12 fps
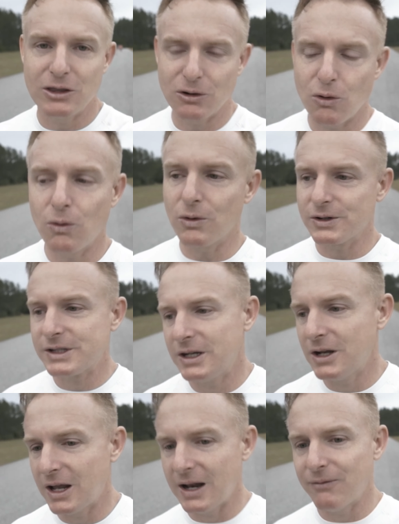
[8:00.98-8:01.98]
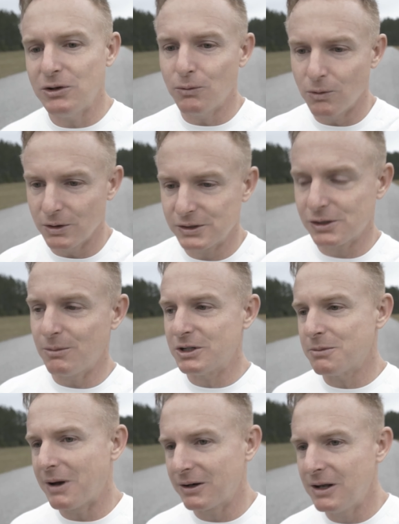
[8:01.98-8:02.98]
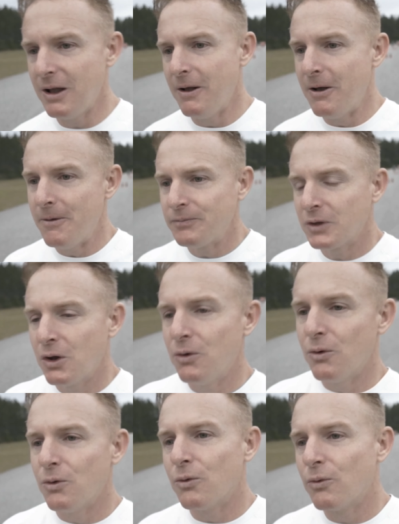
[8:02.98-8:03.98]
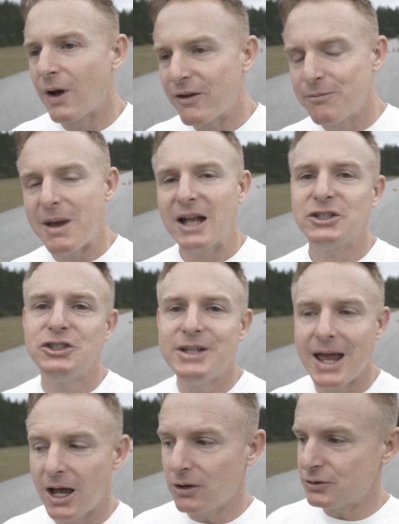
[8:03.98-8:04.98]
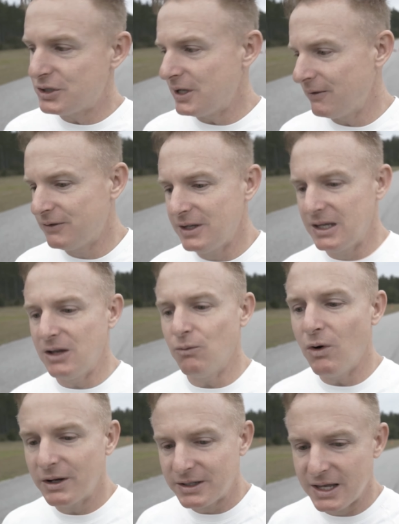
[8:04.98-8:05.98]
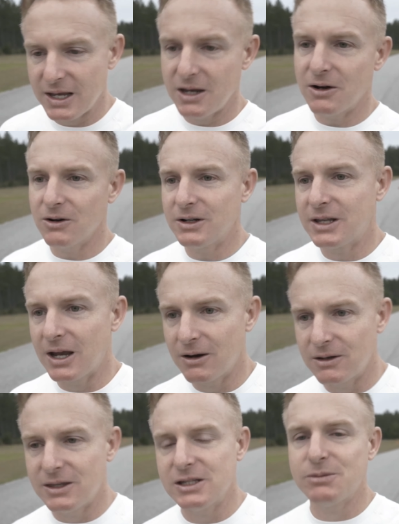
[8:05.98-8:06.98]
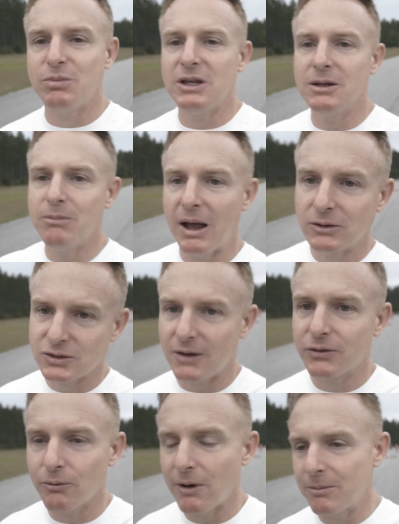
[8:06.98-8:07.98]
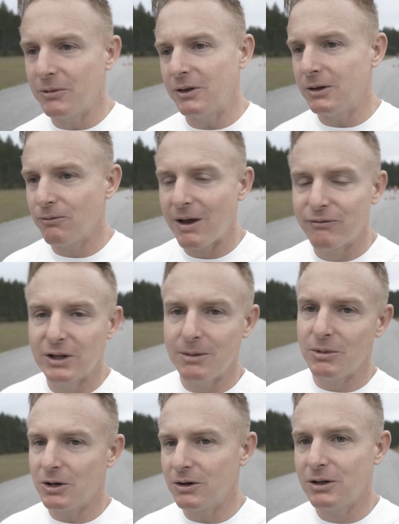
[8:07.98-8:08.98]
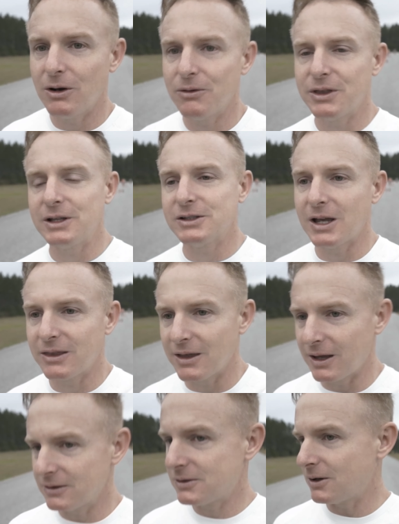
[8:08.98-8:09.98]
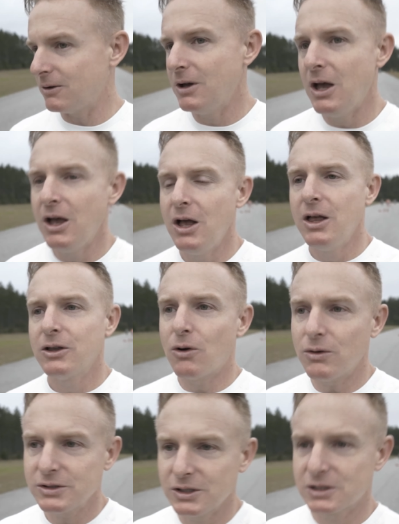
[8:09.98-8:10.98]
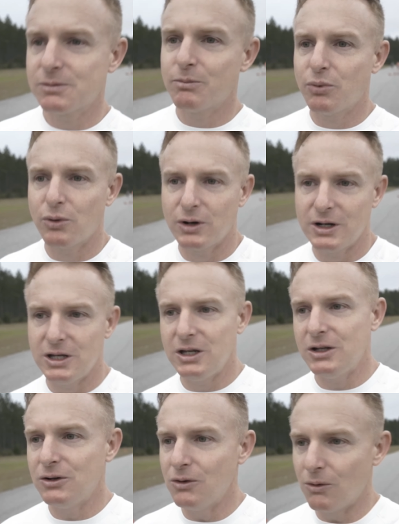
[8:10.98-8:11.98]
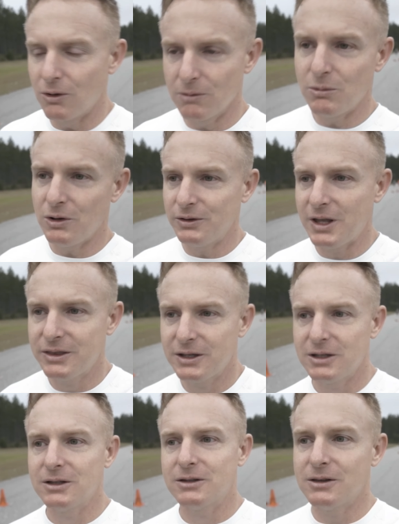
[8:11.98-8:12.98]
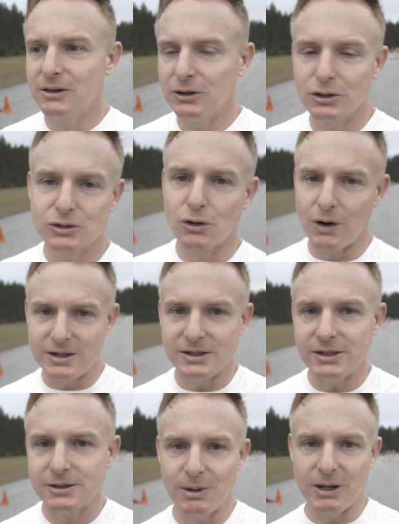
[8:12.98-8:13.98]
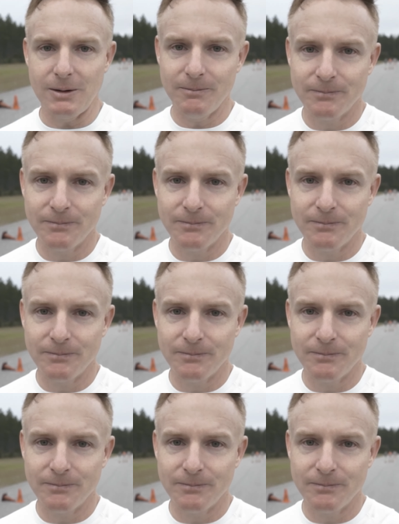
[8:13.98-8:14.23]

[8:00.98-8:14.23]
the course and not having to worry so much about rev match downshifting and what gear and carry this speed, bounce off the rev, rev limiter, you know, things like that. So course looks pretty normal. Nothing looks crazy to me.